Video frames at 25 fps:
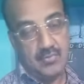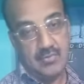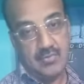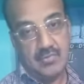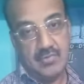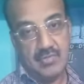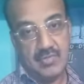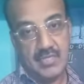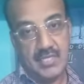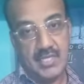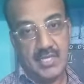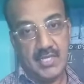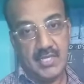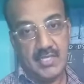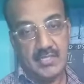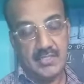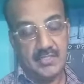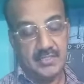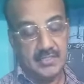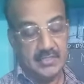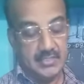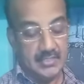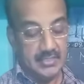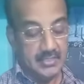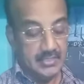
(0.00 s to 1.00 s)
Okay.
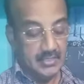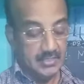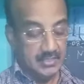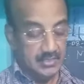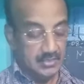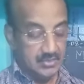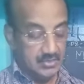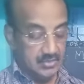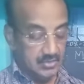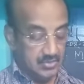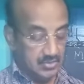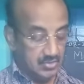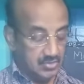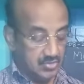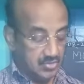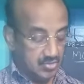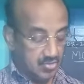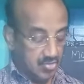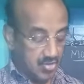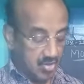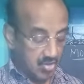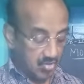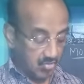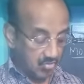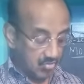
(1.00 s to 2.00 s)
So
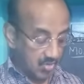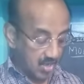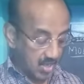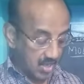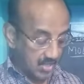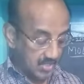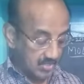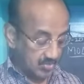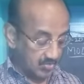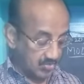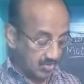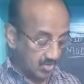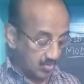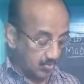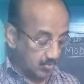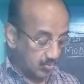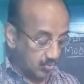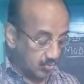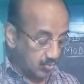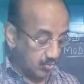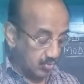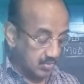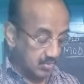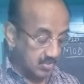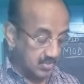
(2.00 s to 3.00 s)
you have got in your
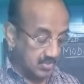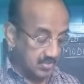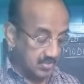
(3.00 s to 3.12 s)
book